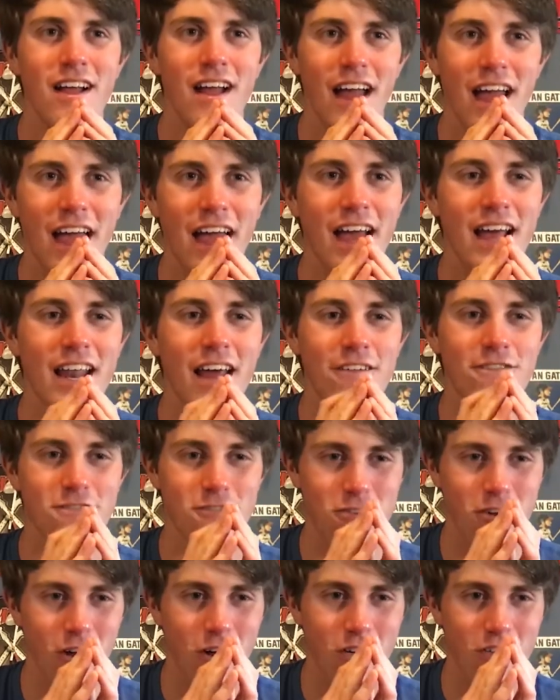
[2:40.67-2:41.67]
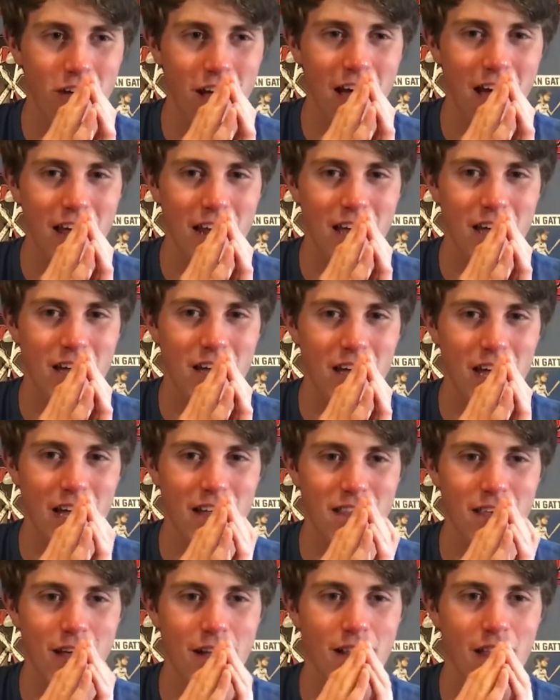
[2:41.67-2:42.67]
And after all that, I
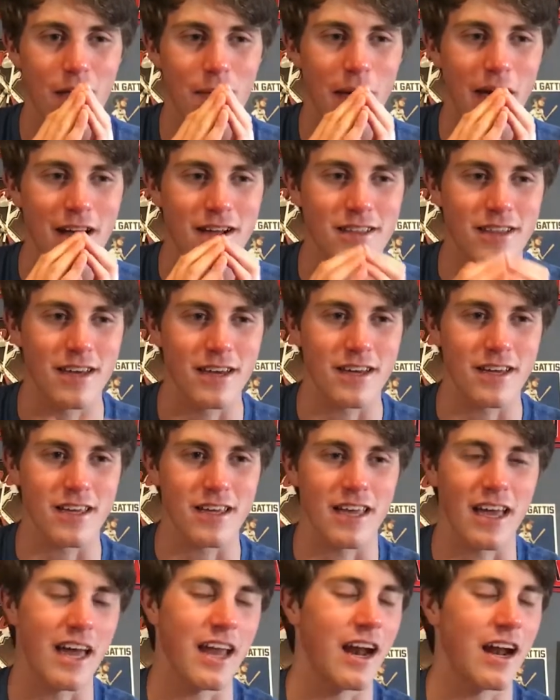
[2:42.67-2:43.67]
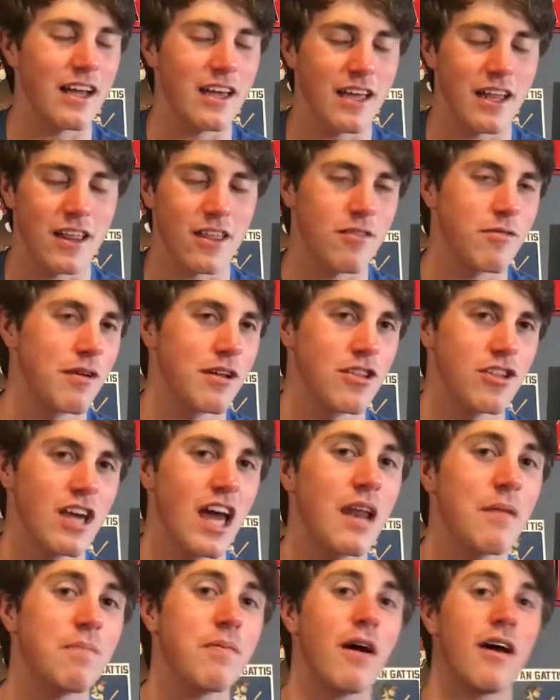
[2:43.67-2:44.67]
anticlimactic cannot get a Switch
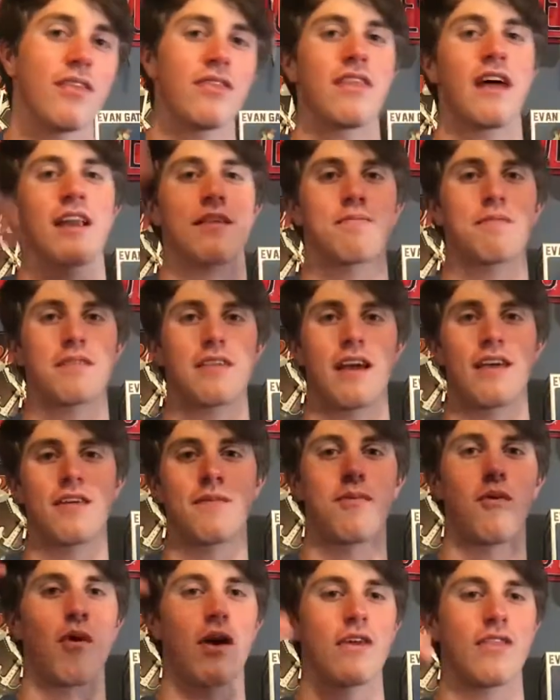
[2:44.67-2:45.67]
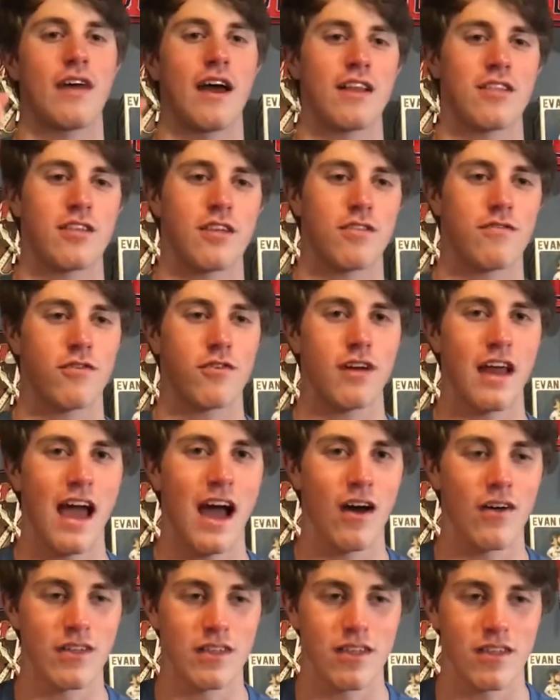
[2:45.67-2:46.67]
yet. But that's beside the point. That's just for
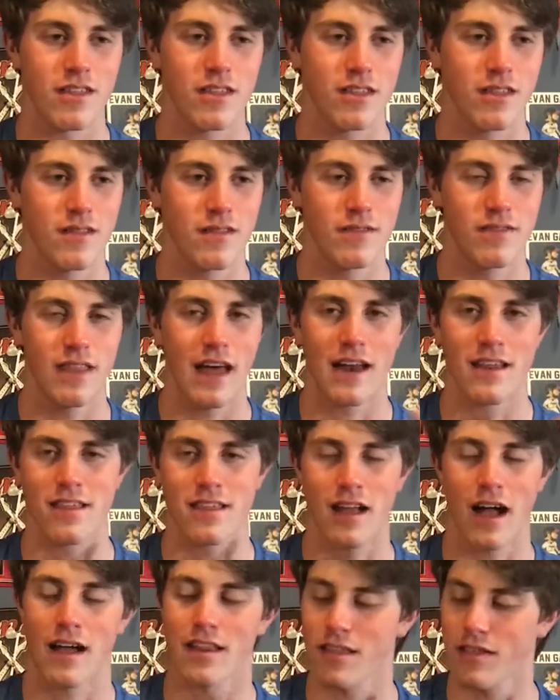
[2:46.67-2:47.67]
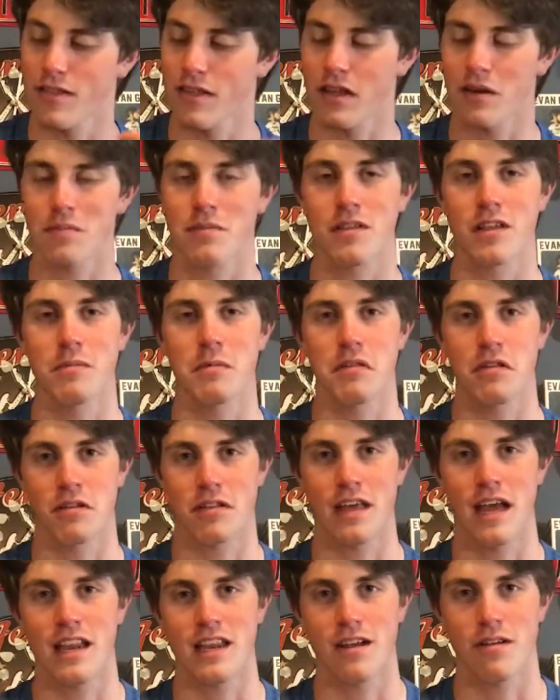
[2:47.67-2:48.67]
now. That's not something that's going to be
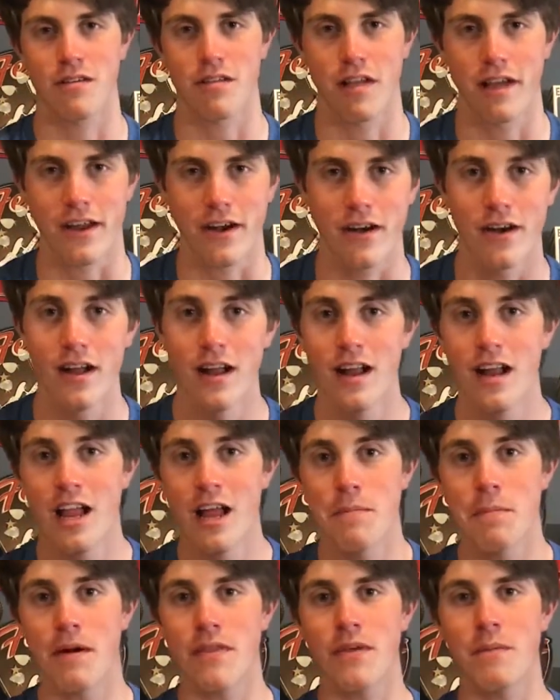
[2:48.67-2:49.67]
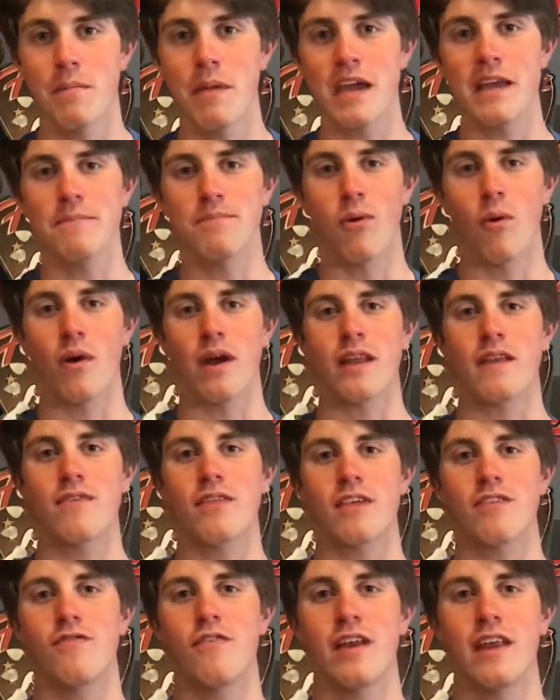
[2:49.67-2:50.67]
looked at years later. But the main point of
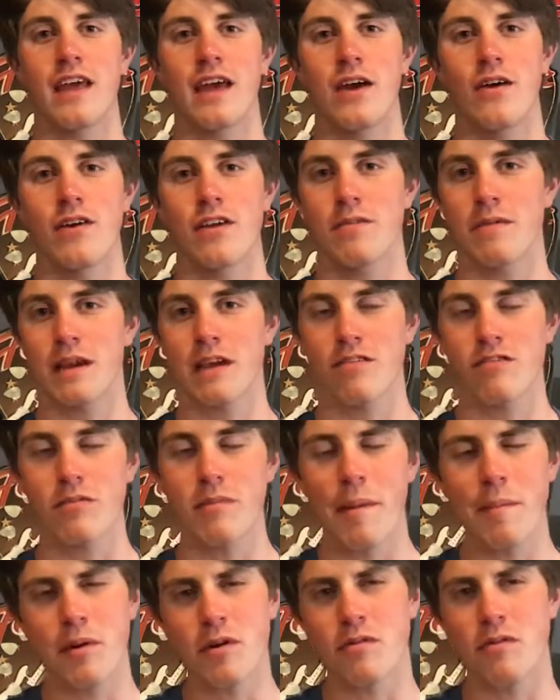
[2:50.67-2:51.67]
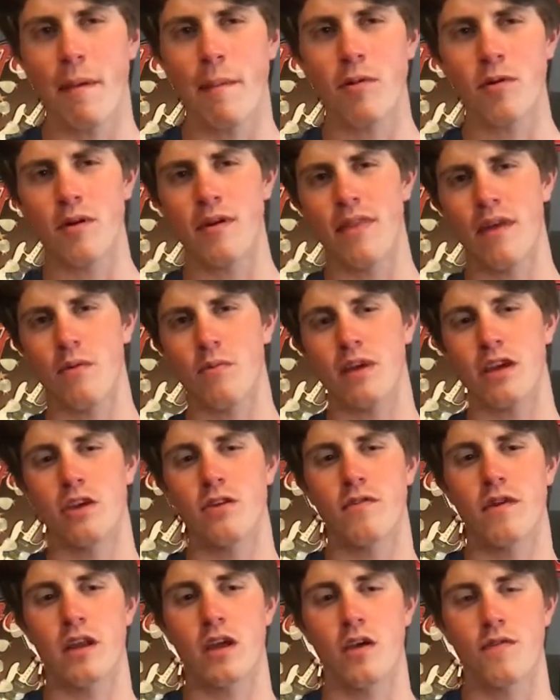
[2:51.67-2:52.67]
this video is because remember in that Wii
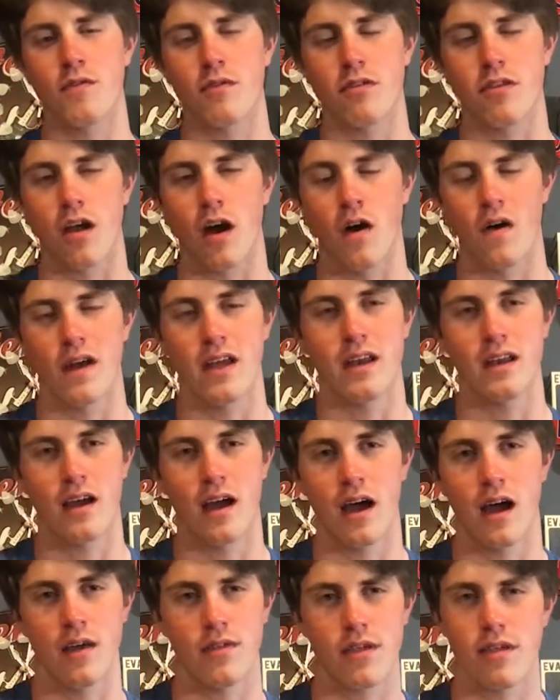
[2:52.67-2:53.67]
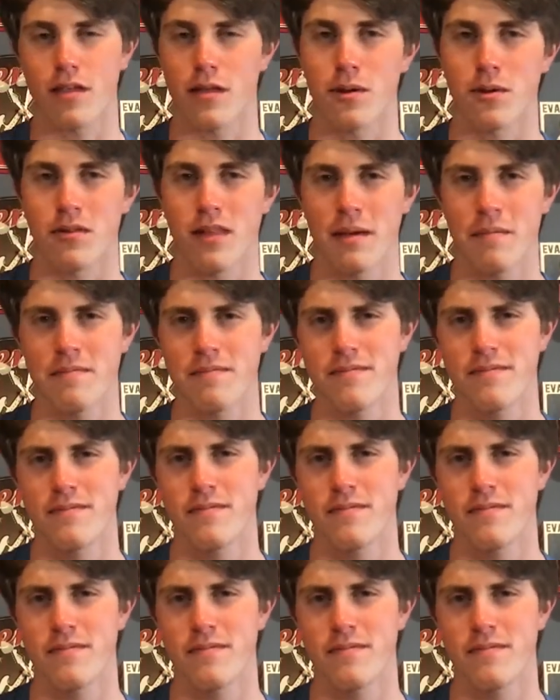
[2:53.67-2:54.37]
U video, if you saw it, this little clip?